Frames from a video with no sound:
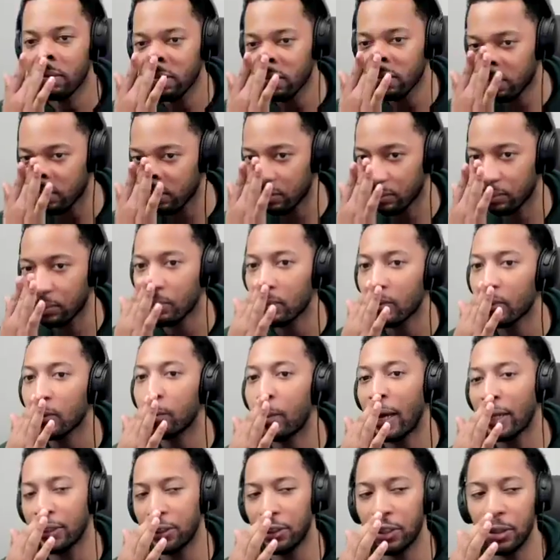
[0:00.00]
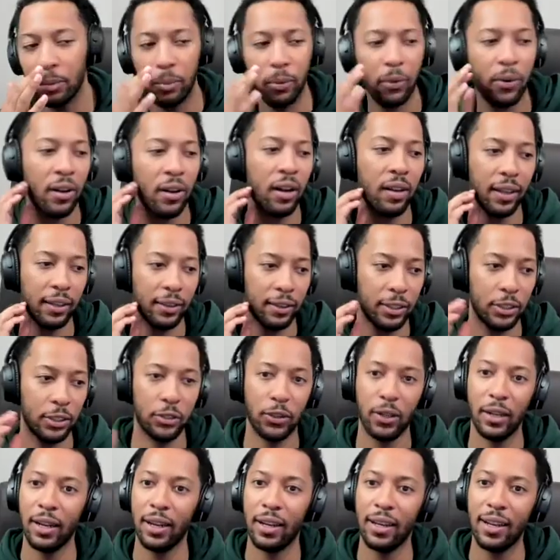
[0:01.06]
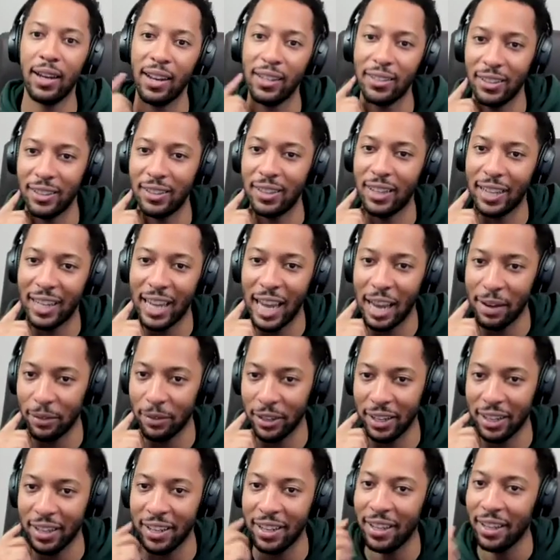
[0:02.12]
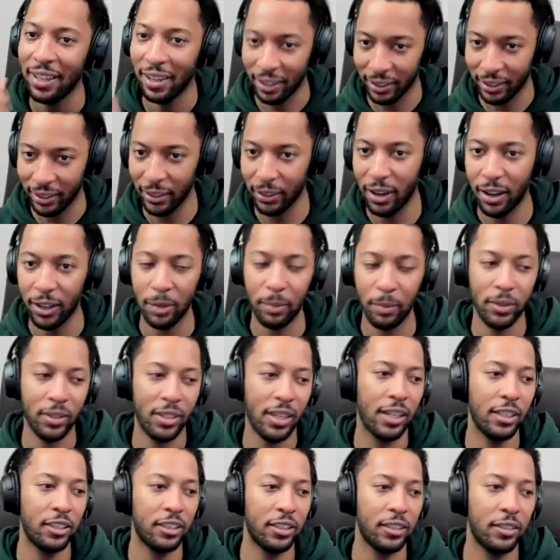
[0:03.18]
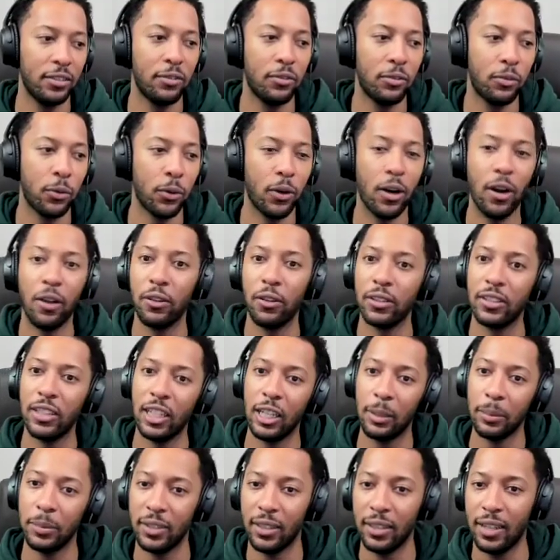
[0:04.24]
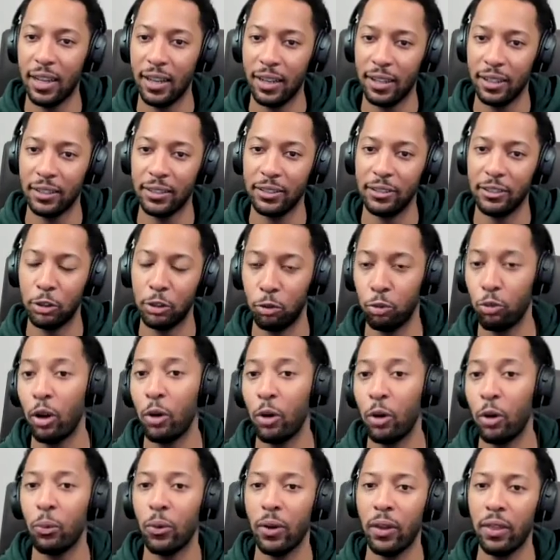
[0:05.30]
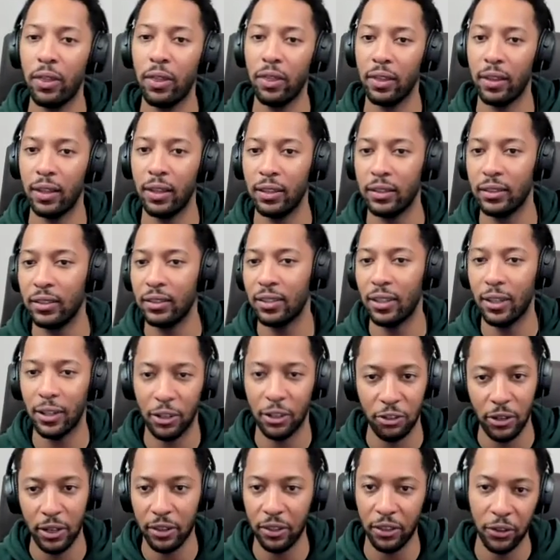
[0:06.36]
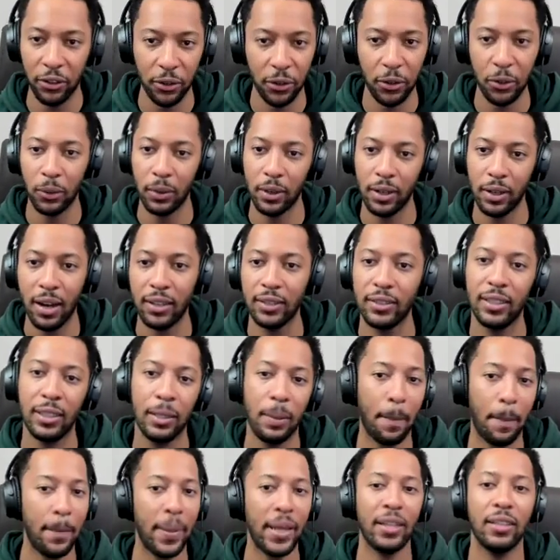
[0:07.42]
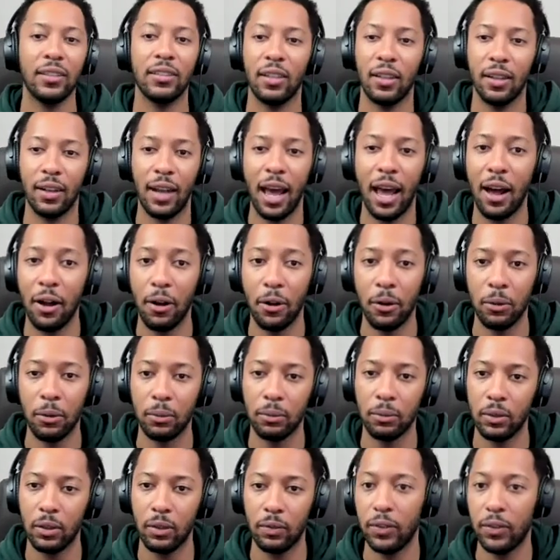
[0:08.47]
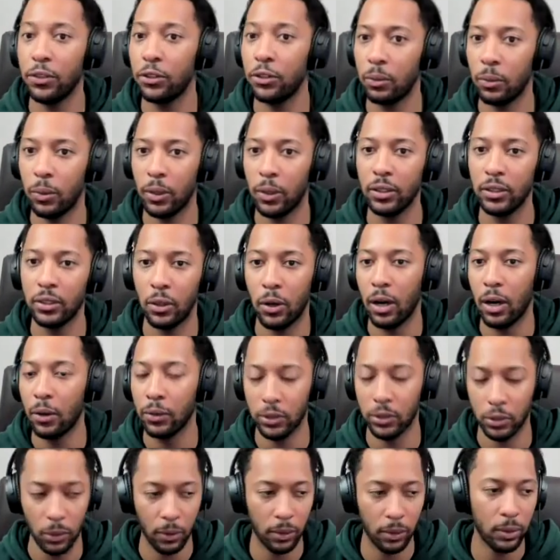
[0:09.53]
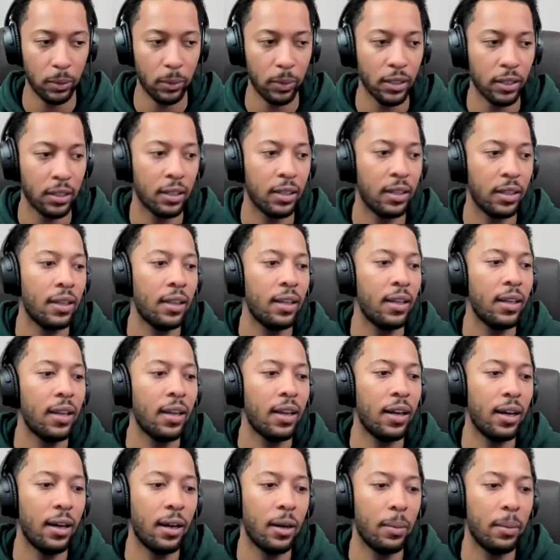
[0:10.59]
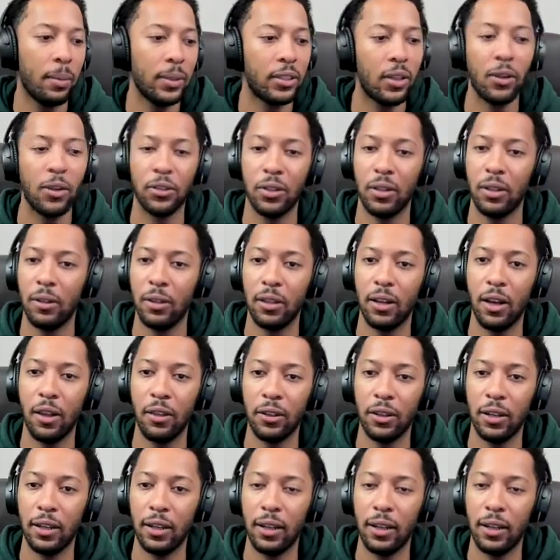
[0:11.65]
mm-hmm. Back to your point on like the training guides and like having clear documentation for other teams to kind of just run with and start creating their own content based on how the feature works or how it's going to work. It's also the other